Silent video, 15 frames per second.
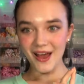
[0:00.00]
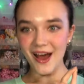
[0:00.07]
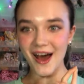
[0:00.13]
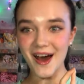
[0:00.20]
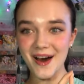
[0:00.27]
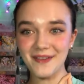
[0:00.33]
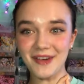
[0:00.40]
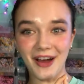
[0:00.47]

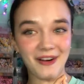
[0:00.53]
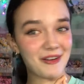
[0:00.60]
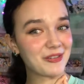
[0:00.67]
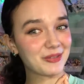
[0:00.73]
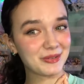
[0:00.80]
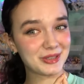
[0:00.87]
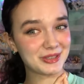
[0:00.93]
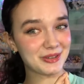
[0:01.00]

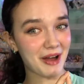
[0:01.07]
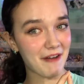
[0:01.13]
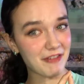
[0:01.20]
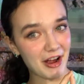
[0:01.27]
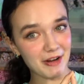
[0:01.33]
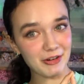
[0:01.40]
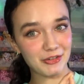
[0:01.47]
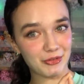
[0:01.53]
However, we do have
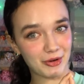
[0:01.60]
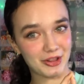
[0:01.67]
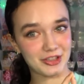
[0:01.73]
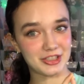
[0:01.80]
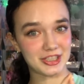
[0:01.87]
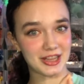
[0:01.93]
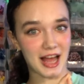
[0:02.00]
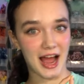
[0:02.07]
our 4th of
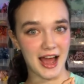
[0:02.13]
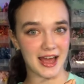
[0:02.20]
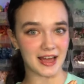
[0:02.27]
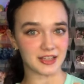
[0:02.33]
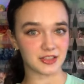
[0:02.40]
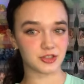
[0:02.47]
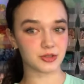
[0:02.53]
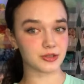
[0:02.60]
July
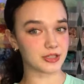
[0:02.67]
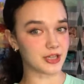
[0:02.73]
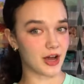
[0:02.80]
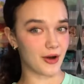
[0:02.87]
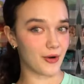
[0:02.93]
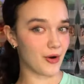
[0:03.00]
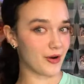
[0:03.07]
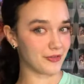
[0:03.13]

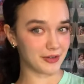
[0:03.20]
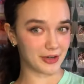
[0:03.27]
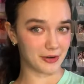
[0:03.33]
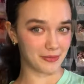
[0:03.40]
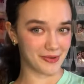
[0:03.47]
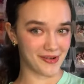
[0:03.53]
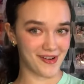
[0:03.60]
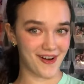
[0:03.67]
trio
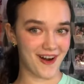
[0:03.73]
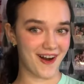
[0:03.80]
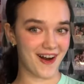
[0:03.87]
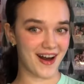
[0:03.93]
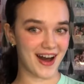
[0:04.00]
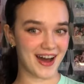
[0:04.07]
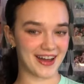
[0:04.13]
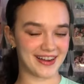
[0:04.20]
available
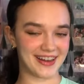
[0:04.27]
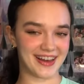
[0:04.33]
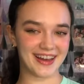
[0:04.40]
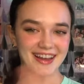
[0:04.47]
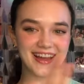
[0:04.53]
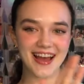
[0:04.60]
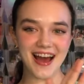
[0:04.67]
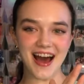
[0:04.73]
on
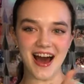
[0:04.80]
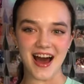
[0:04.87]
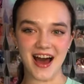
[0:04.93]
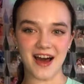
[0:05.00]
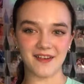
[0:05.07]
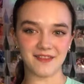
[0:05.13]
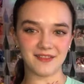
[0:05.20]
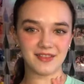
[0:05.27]

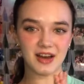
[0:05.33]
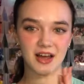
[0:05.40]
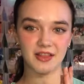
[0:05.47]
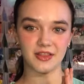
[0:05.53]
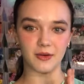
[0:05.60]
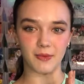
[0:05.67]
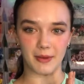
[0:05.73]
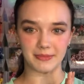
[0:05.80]

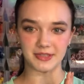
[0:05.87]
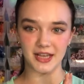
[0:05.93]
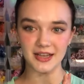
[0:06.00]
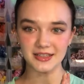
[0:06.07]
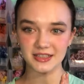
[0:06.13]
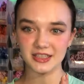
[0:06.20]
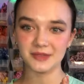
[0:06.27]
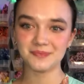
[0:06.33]
the
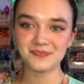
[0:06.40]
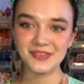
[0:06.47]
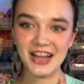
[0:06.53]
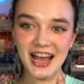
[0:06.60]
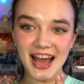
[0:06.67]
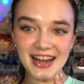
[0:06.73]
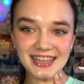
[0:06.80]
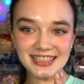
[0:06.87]
website.
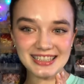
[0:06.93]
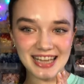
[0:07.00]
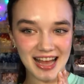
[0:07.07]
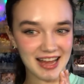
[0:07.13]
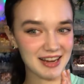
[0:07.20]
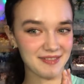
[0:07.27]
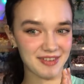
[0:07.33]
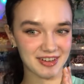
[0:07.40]
Any
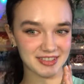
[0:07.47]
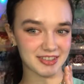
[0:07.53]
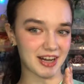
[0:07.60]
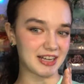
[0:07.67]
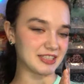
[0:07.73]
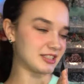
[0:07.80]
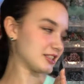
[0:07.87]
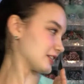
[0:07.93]
teddy bear
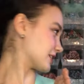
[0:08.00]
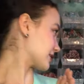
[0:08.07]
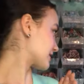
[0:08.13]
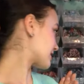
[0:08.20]
scrunchies.